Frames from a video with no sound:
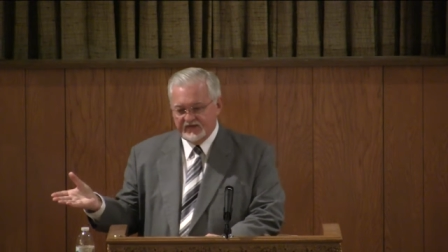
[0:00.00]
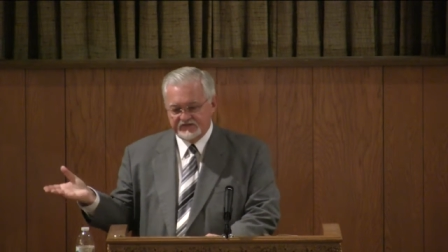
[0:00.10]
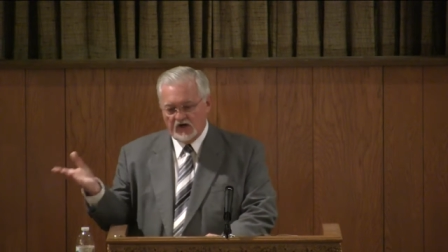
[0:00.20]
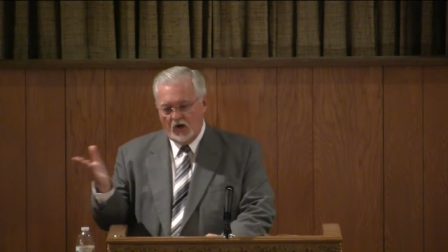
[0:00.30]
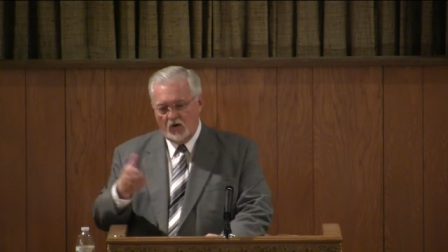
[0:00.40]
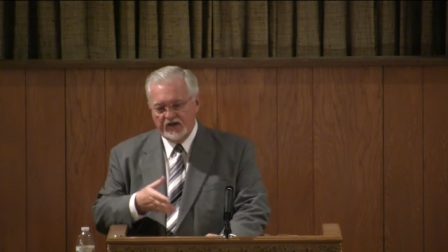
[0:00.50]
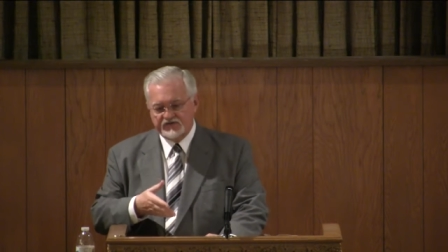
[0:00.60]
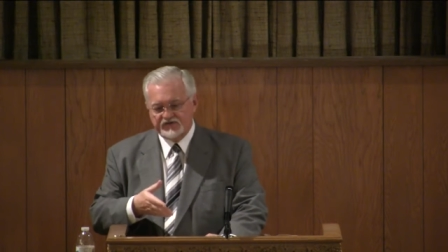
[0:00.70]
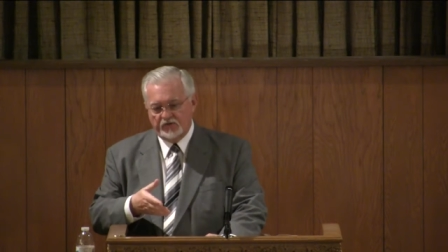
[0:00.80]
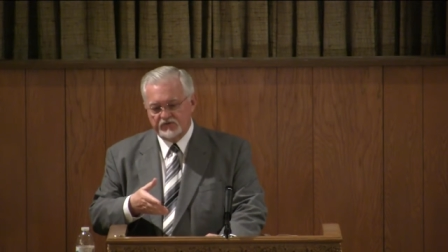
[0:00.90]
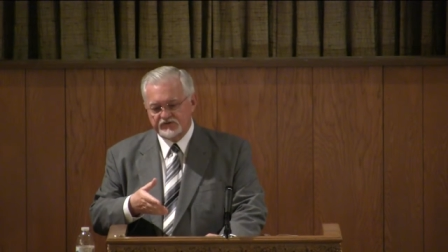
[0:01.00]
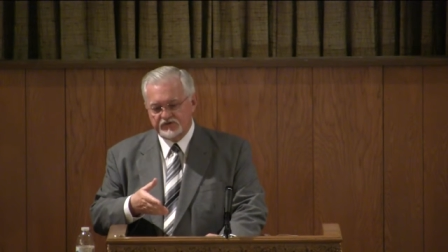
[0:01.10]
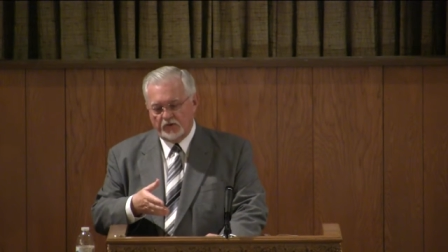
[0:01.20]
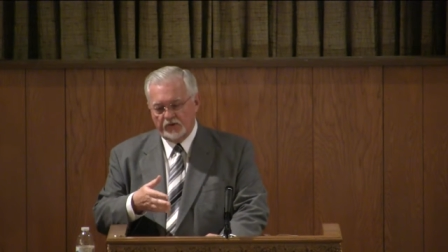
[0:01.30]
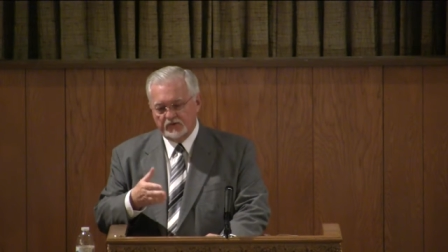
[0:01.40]
It's sown in certain
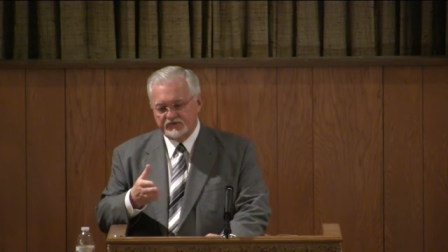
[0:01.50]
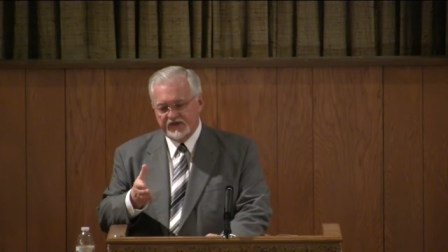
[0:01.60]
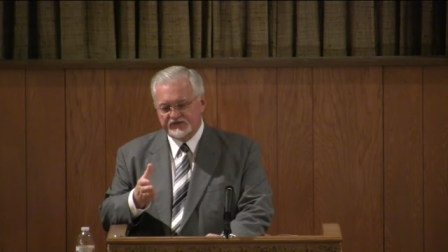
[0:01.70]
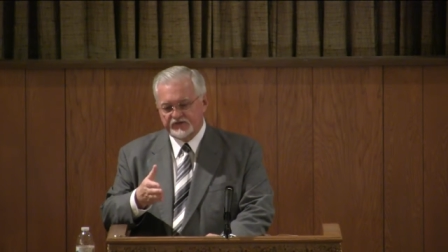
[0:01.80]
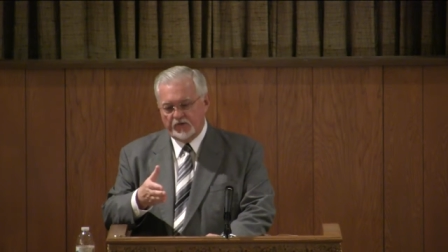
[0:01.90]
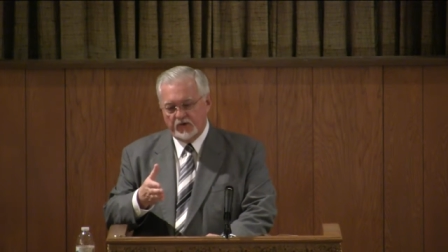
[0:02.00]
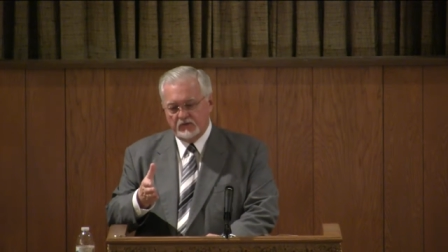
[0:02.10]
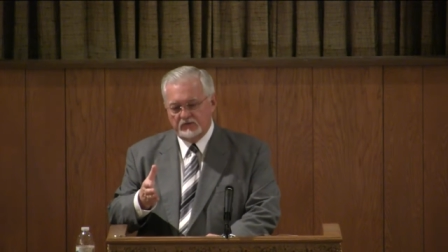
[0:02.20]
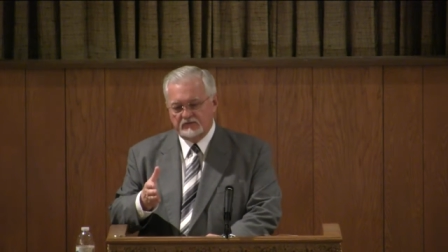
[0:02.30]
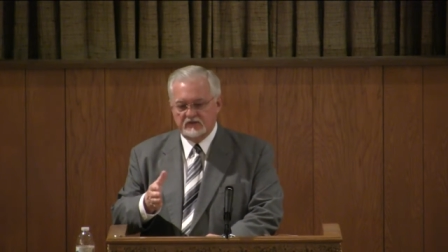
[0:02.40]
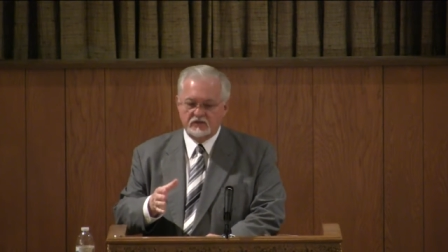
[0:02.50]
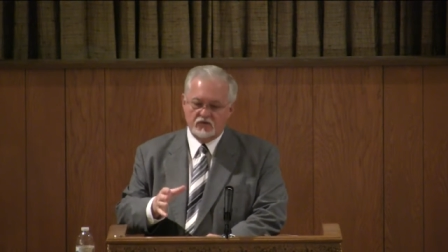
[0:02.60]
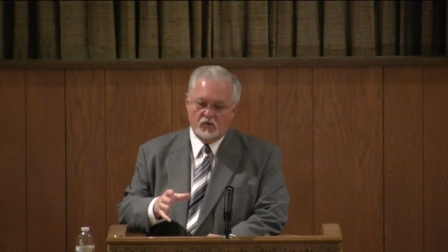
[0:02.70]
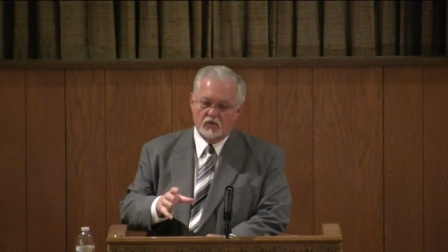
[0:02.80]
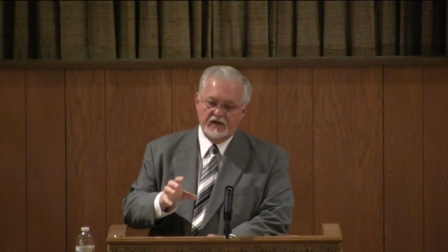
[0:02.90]
soils. Each soil
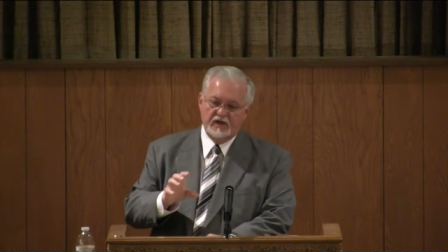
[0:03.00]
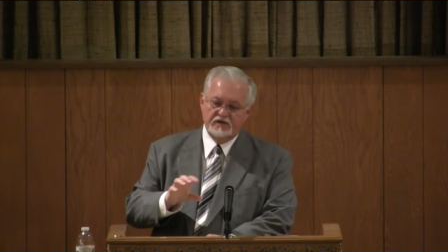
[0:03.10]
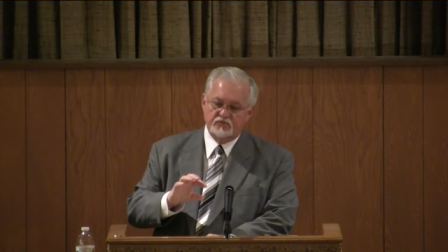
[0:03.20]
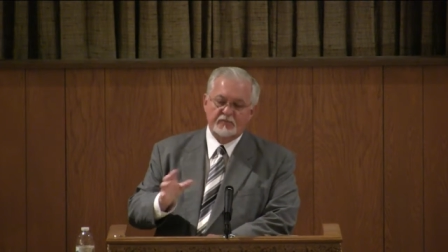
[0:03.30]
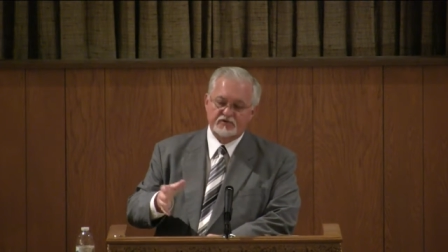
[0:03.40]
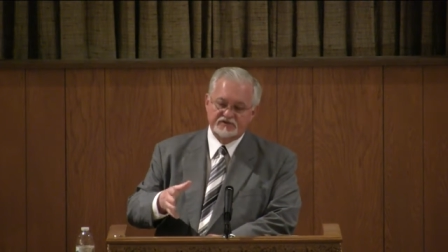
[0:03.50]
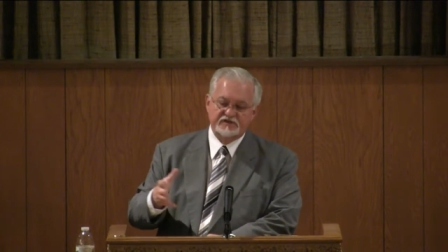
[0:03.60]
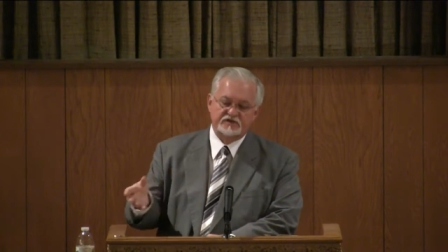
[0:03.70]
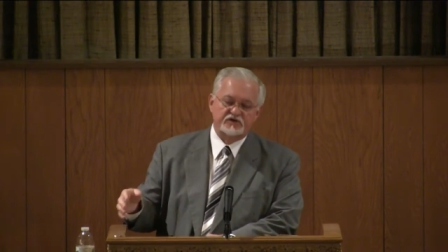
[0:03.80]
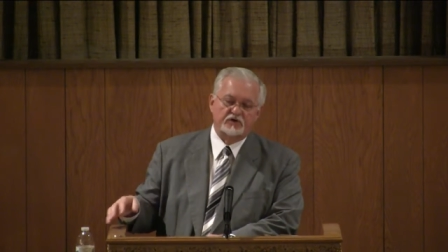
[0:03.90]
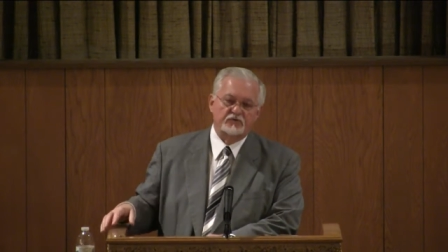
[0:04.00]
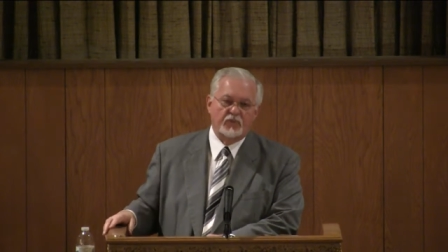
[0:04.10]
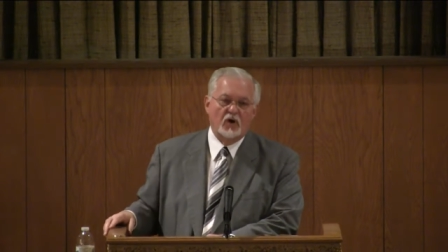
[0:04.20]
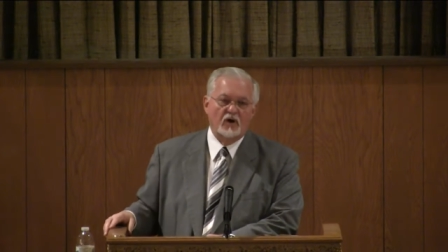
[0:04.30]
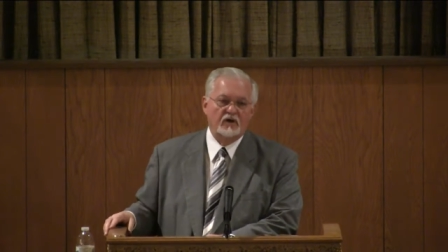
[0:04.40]
according is represents a certain
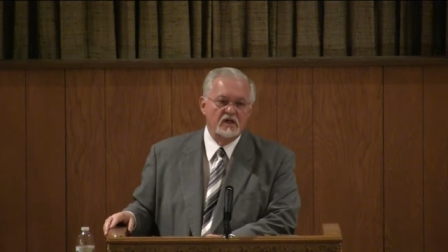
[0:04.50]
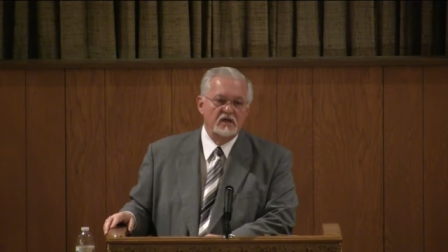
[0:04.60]
part